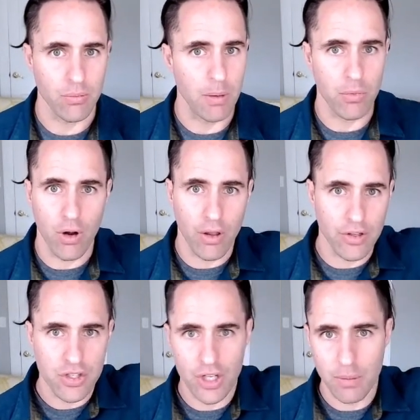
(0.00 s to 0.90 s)
Remember all the
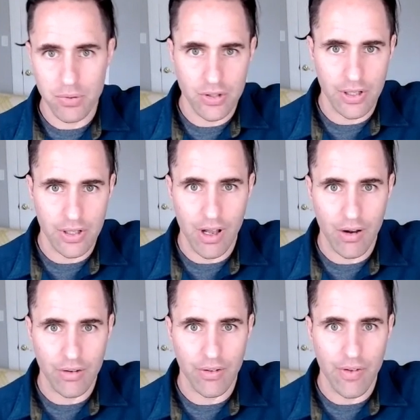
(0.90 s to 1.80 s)
ships sitting
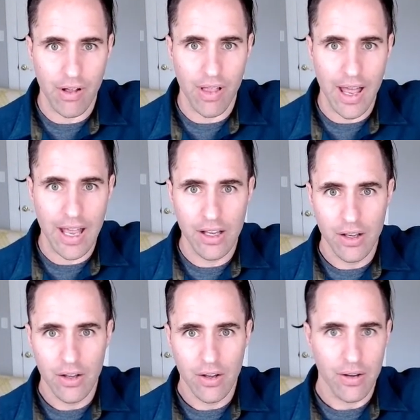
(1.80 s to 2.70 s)
out of LA?
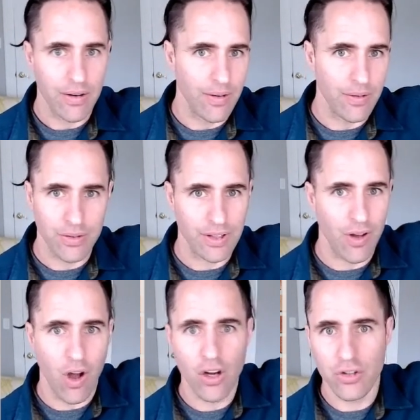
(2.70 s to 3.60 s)
There's like
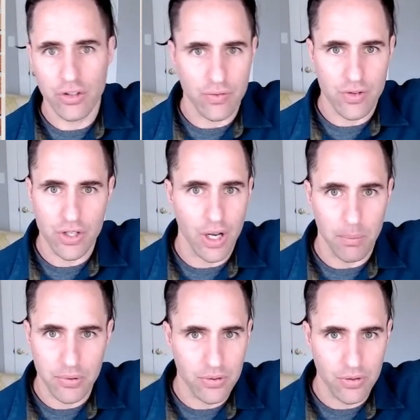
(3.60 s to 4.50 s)
hundreds of
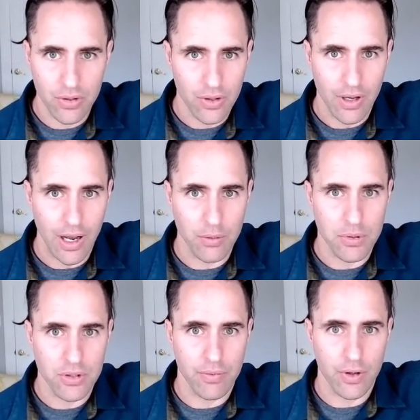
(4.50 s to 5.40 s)
ships out in the
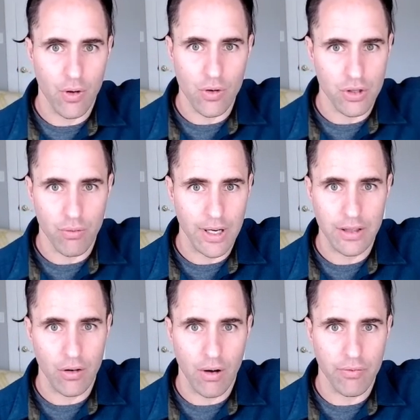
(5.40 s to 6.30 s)
Pacific Ocean
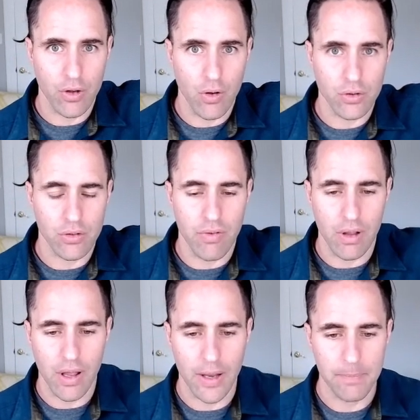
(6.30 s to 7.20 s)
right there off the coast of
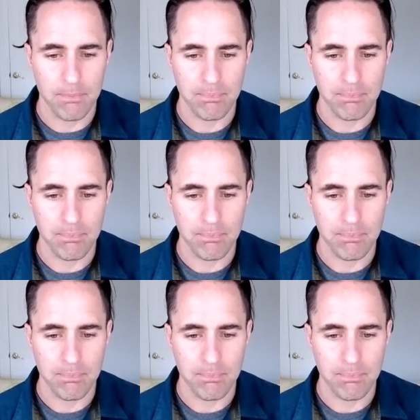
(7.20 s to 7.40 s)
LA.